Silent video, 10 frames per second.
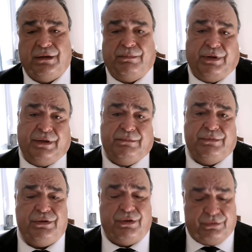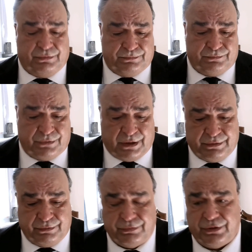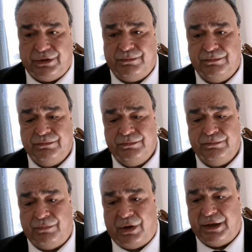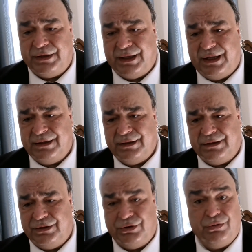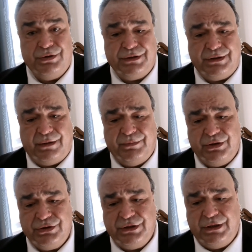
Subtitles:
but you know, I didn't really mind that. I didn't notice it that much.